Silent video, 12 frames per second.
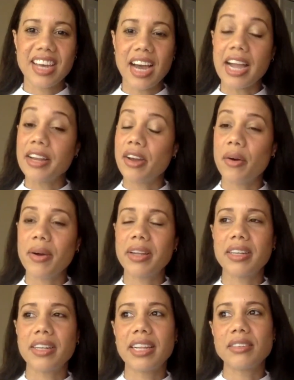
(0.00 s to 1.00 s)
I know,
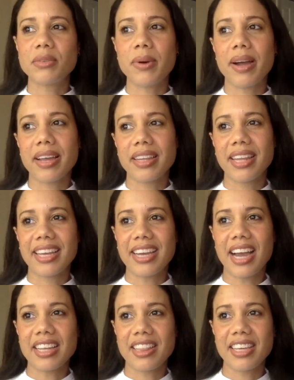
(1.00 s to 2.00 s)
and that's why,
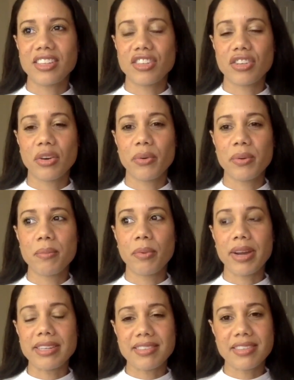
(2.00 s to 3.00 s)
like, I think it's so
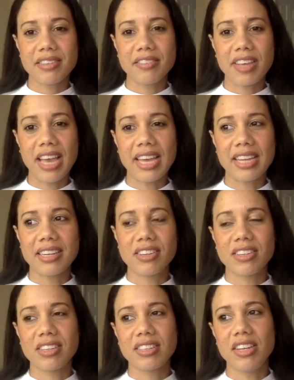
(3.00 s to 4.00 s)
impressive,
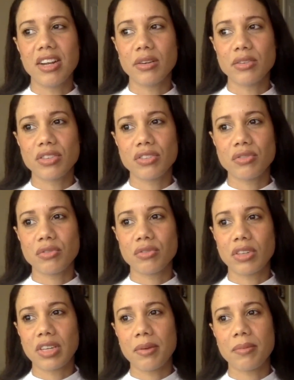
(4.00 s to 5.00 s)
and just
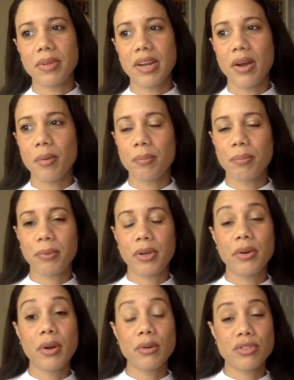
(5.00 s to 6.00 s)

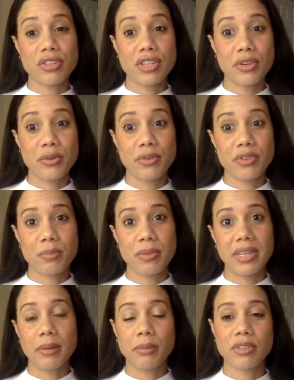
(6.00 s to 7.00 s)
kudos to you to
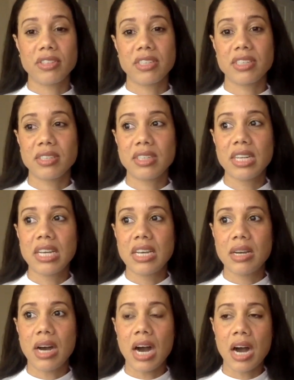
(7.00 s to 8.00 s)
be able to
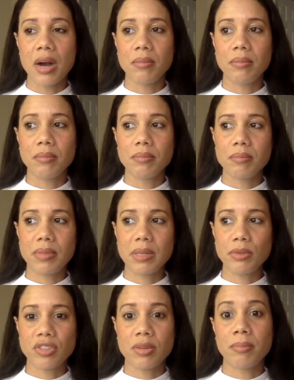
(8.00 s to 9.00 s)

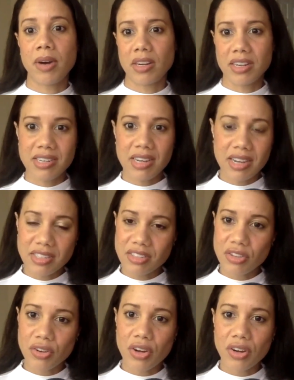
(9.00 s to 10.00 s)

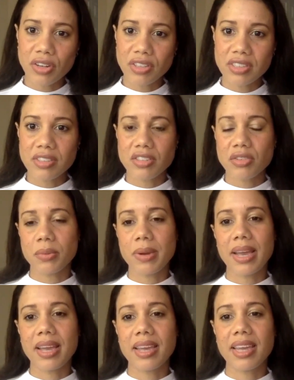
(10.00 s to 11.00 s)
monetize your art in such a
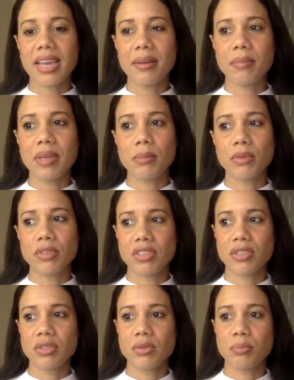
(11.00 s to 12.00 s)
way and be able
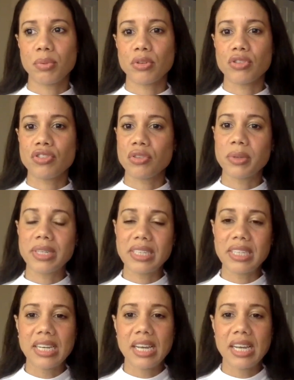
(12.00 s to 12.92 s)
to pursue it.